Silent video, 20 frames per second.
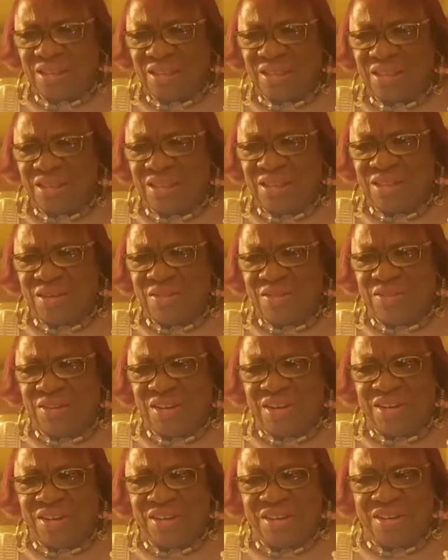is over
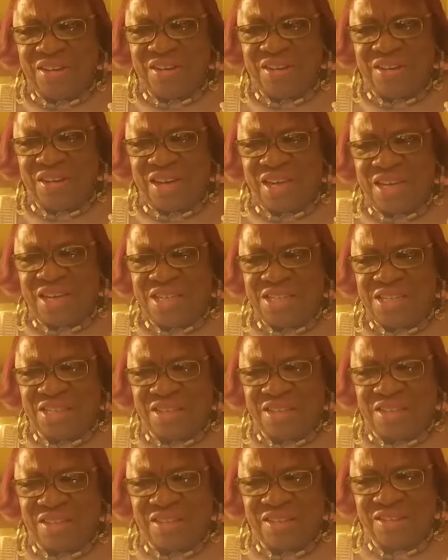there near
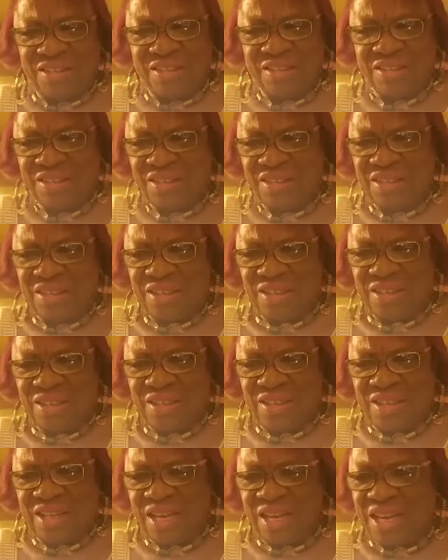Asia,
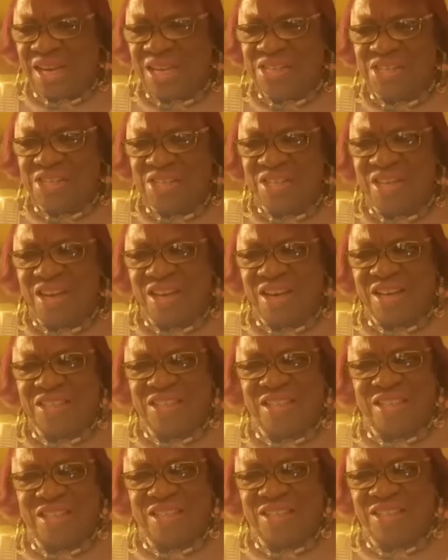in that Asian
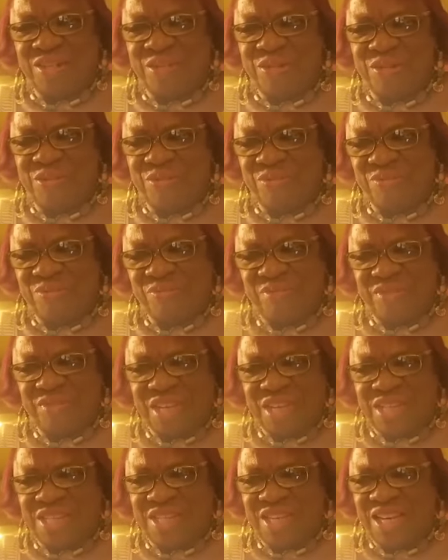continent. So
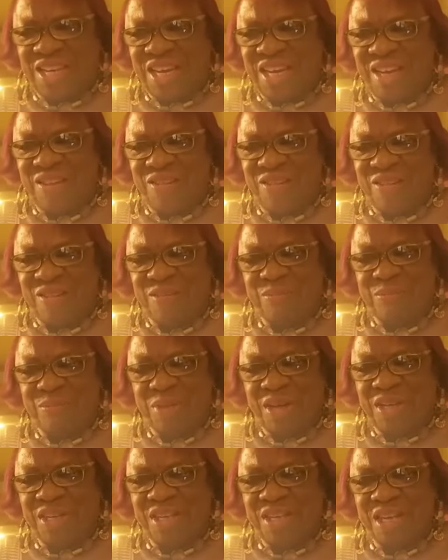yesterday or
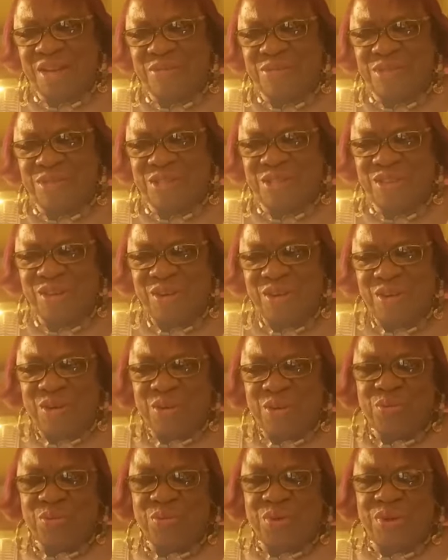Monday, I was
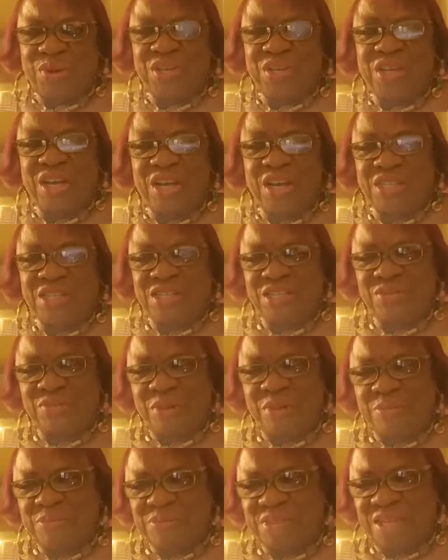wearing colors to
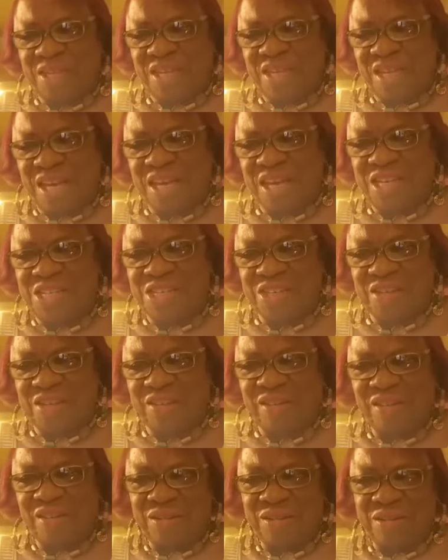represent Asia,
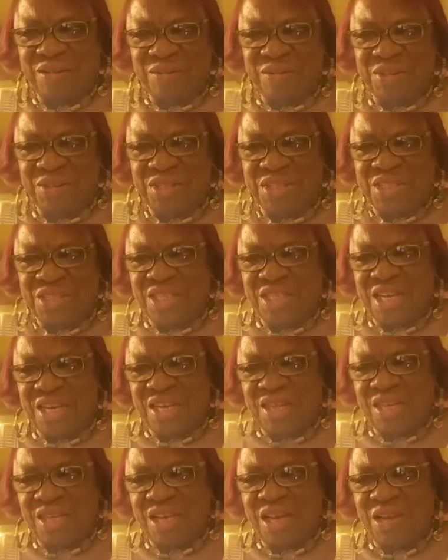which is that
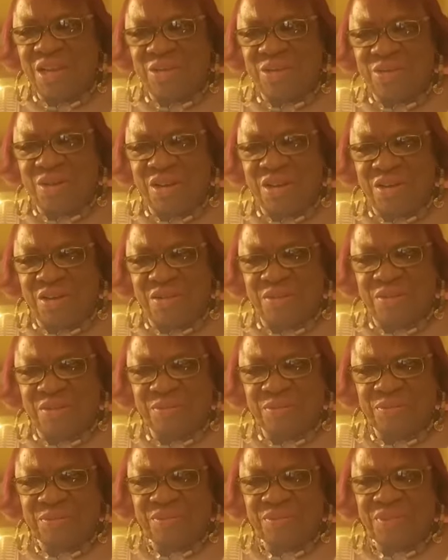yellow color.
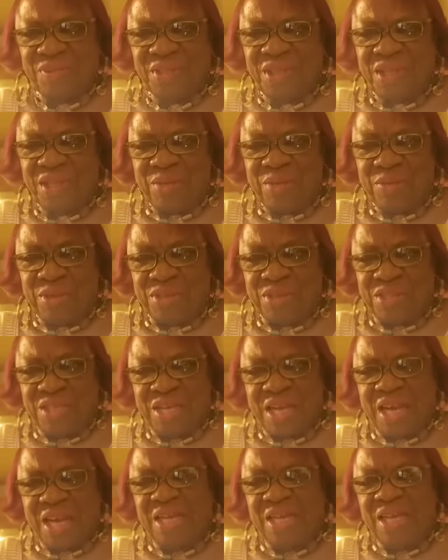But
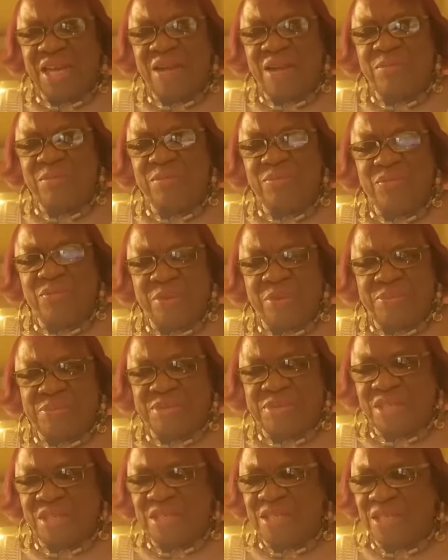tonight, I'm
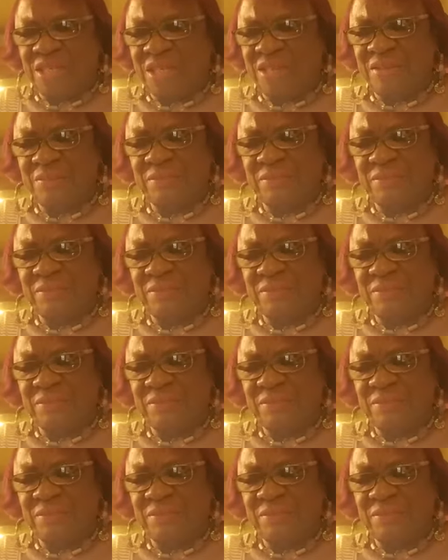representing